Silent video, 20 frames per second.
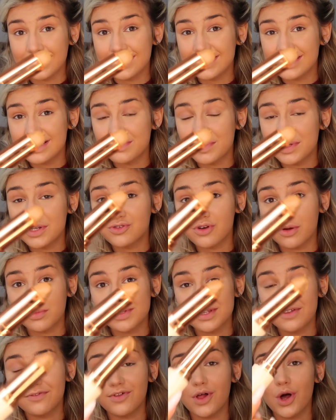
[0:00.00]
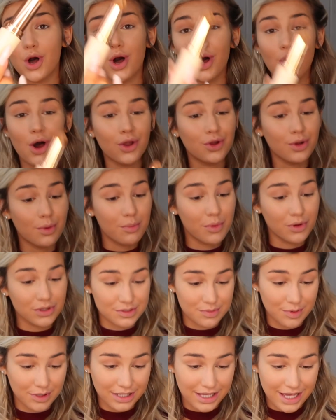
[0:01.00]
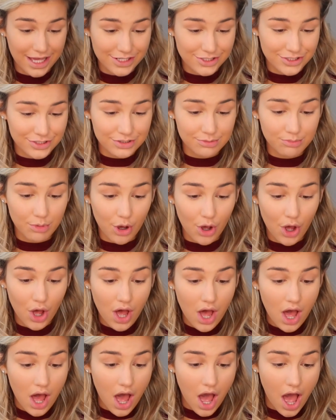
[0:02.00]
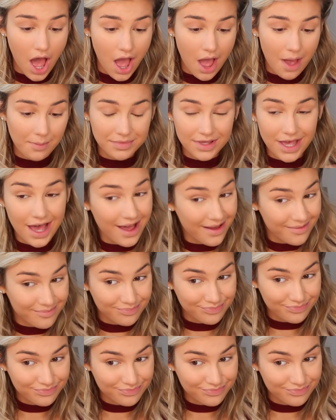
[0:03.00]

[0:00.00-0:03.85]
This has been dropped on the floor on multiple occasions, but yeah,